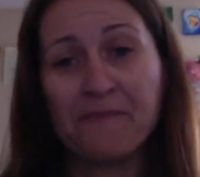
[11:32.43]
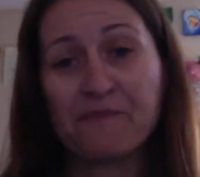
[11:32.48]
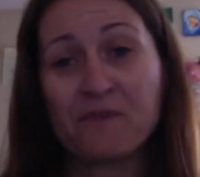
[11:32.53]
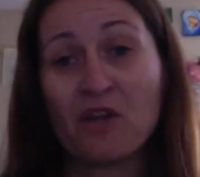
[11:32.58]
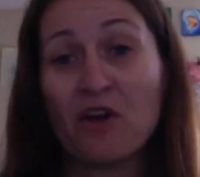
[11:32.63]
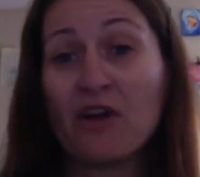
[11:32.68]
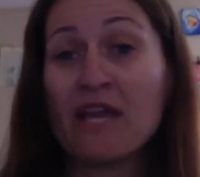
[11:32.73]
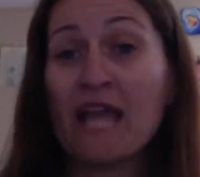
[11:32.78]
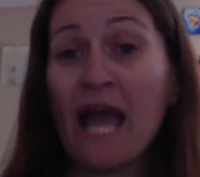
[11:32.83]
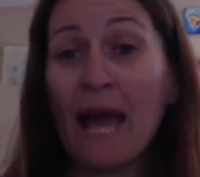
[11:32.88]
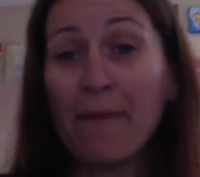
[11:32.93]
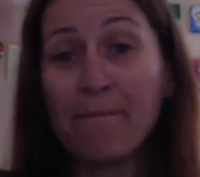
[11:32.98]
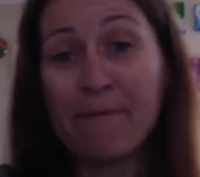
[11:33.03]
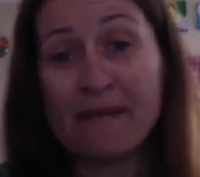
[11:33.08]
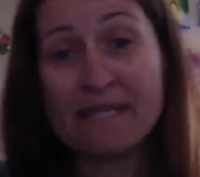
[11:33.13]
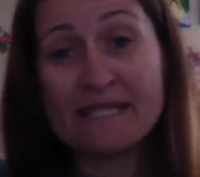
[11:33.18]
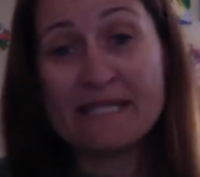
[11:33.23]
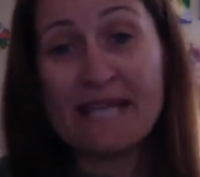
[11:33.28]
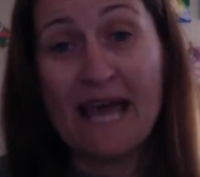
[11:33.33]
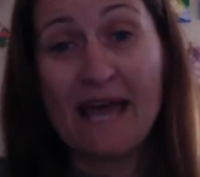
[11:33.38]
going up
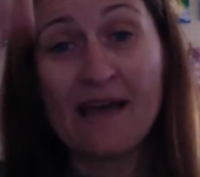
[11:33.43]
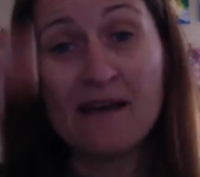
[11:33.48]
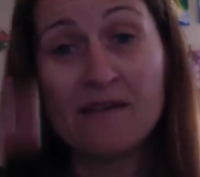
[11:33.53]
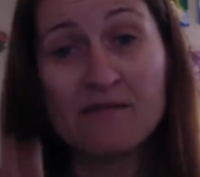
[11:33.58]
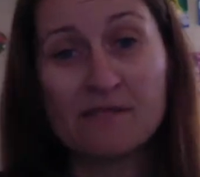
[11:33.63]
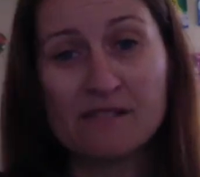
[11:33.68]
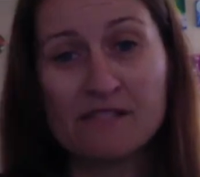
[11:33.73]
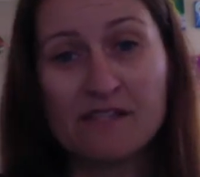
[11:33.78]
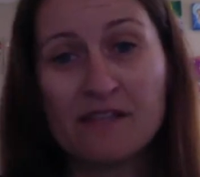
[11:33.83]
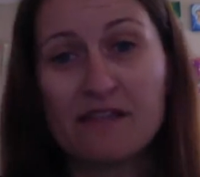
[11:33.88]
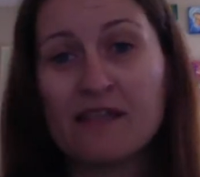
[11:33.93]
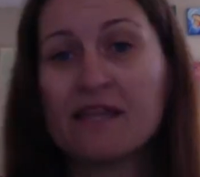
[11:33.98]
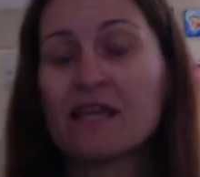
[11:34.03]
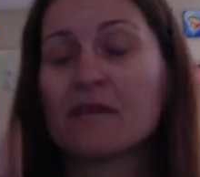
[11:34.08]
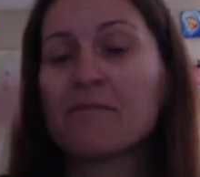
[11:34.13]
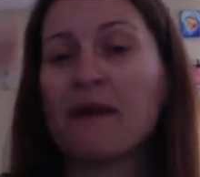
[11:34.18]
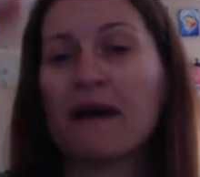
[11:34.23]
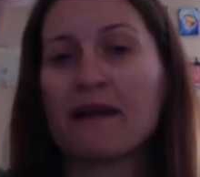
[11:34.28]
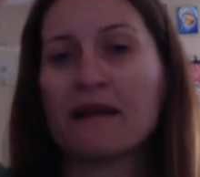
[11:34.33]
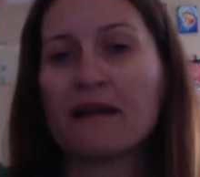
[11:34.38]
and down. So think
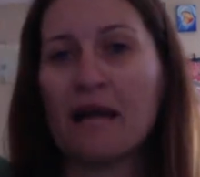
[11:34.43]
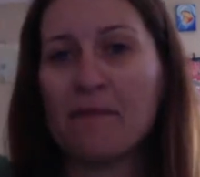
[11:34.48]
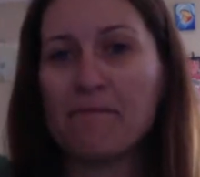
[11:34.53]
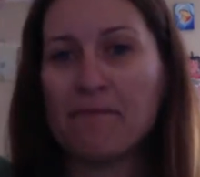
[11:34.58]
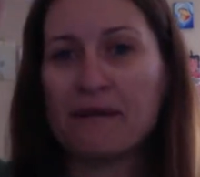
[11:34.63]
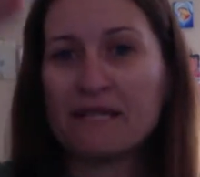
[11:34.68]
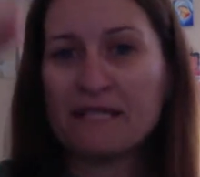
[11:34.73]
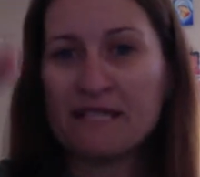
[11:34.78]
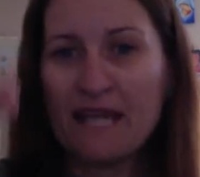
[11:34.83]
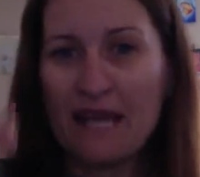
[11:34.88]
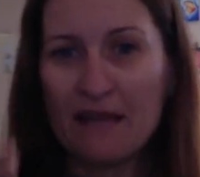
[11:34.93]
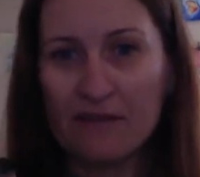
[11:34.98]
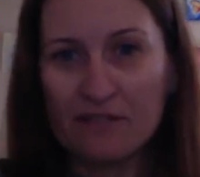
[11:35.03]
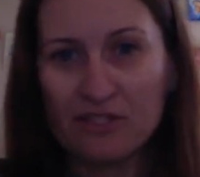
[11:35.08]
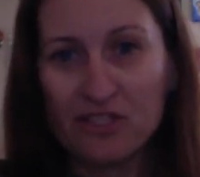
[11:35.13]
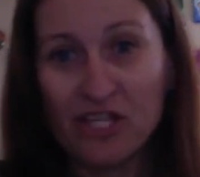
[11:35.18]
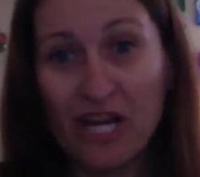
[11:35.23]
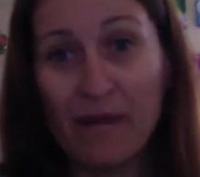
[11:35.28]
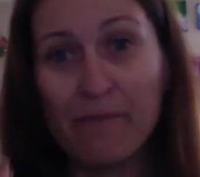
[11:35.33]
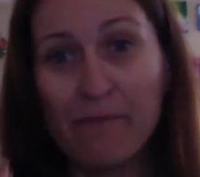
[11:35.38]
about up and down,
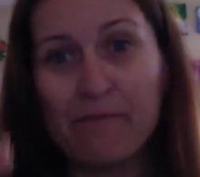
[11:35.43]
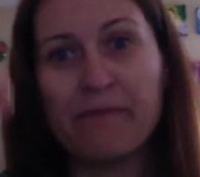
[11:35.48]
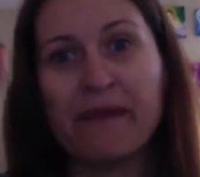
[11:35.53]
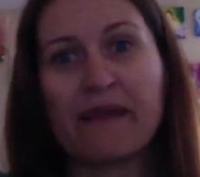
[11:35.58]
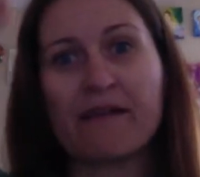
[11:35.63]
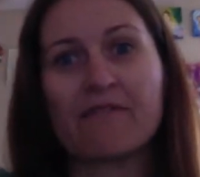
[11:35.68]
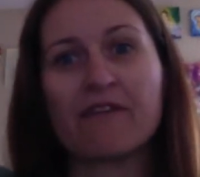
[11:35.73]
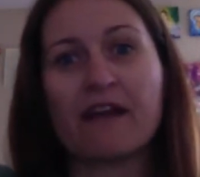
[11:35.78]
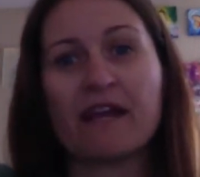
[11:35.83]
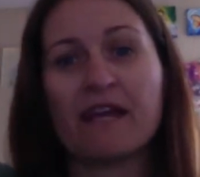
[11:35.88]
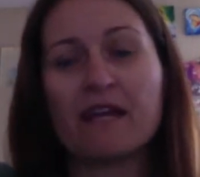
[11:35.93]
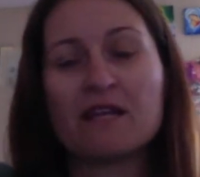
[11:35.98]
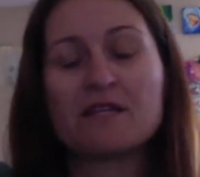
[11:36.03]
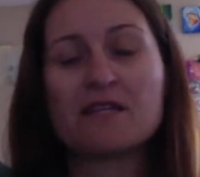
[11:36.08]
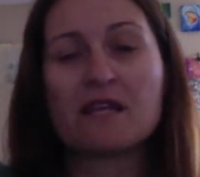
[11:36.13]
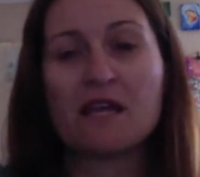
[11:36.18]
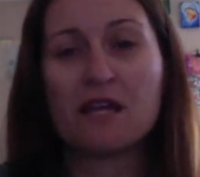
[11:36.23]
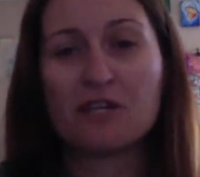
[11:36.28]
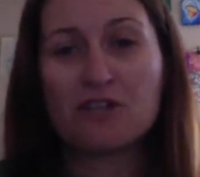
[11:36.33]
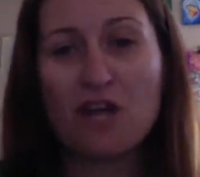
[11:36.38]
jumping, right?
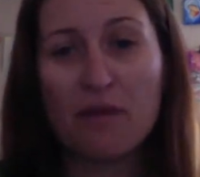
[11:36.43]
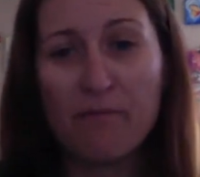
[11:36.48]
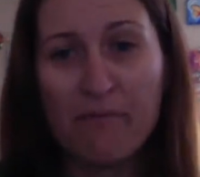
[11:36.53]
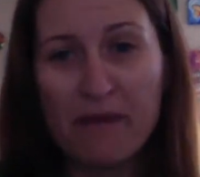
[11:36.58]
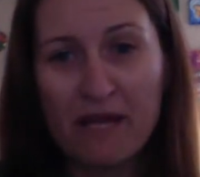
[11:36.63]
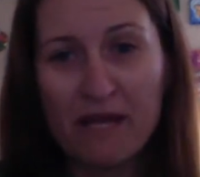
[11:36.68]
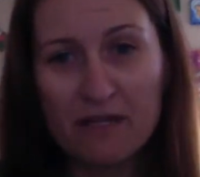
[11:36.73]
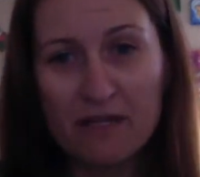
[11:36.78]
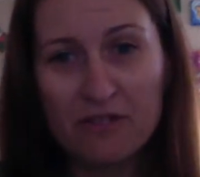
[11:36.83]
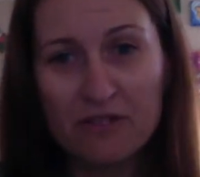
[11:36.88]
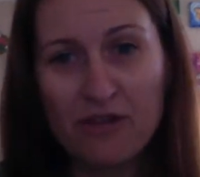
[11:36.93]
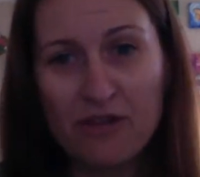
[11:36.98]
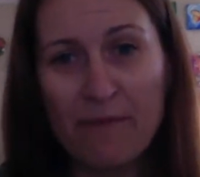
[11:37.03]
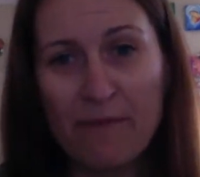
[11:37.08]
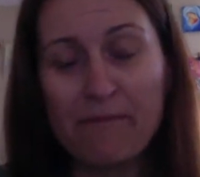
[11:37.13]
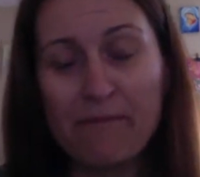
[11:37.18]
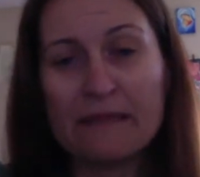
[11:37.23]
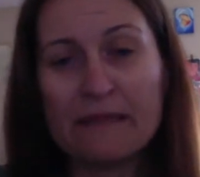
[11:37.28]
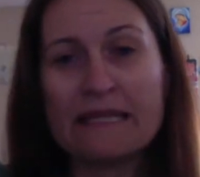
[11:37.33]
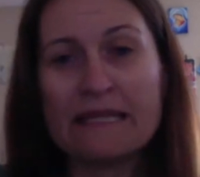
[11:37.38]
Jumping on a
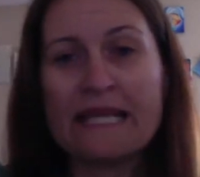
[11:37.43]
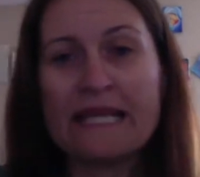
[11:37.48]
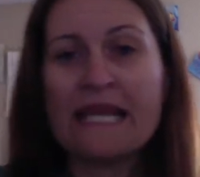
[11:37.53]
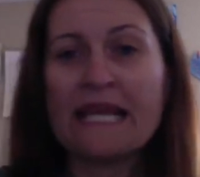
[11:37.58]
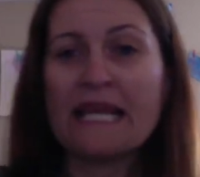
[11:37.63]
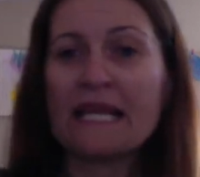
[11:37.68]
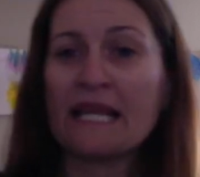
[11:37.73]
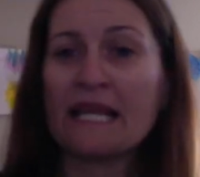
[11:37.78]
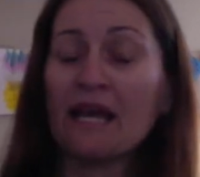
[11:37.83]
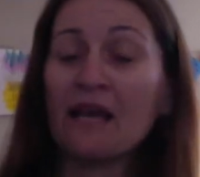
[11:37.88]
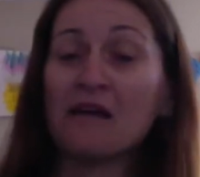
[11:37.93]
trampoline,